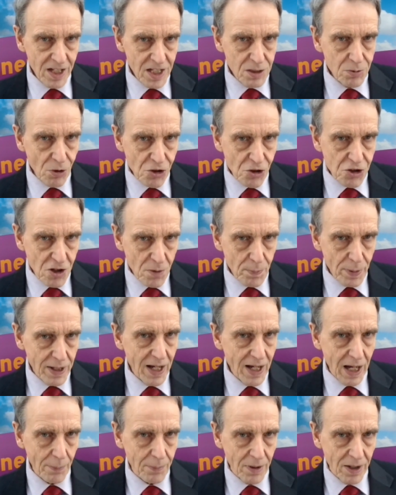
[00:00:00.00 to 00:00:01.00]
That's what should be
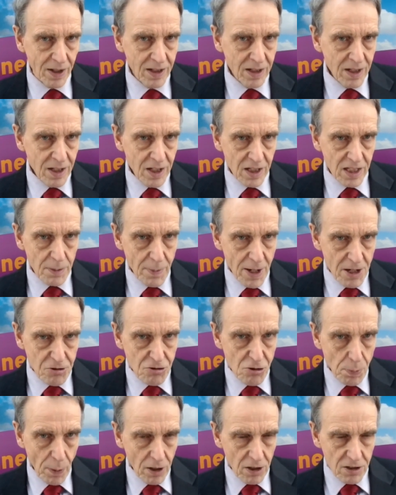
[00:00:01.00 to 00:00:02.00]
happening. The
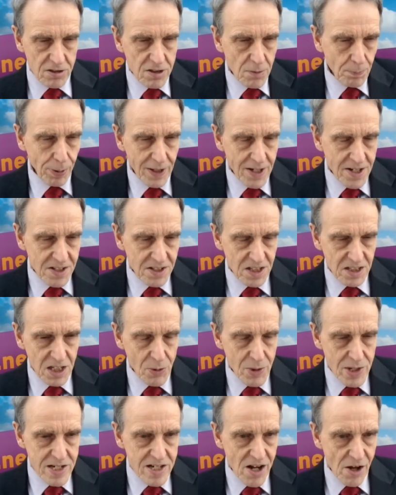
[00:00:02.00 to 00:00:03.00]
Metropolitan Police are
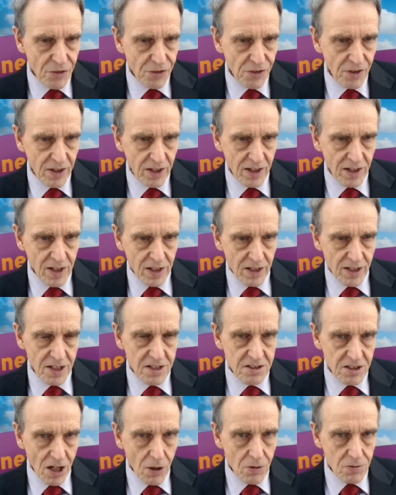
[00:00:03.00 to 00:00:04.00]
doing nothing. They're
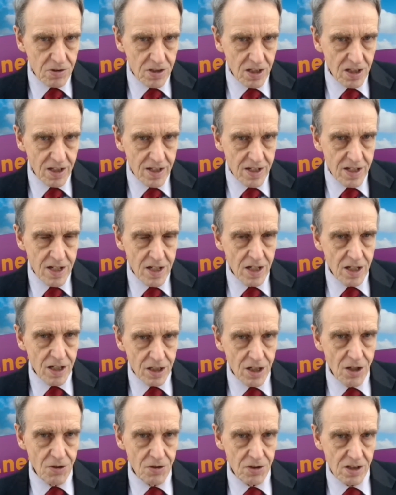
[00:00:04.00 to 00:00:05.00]
totally
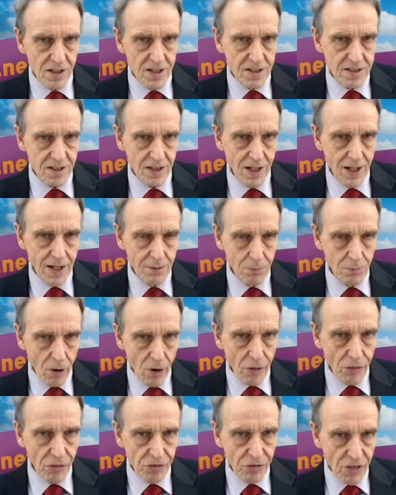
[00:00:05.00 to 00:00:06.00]
useless. And
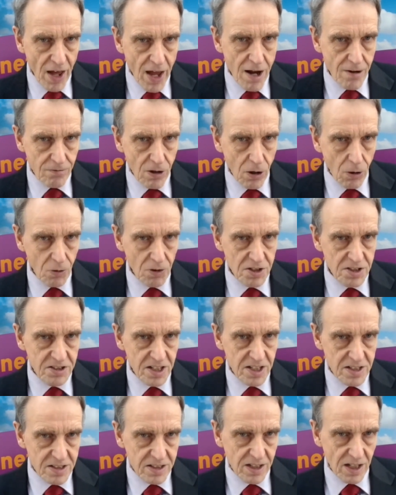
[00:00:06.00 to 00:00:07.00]
what their role is
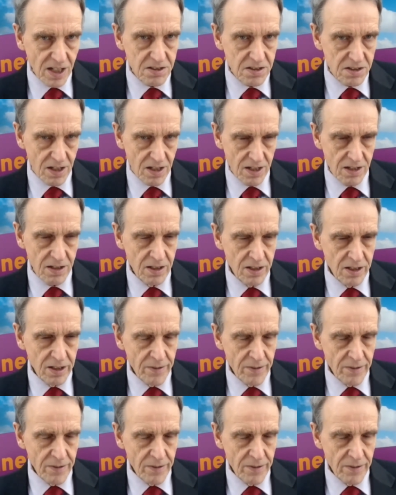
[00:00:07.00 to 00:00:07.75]
disgusting.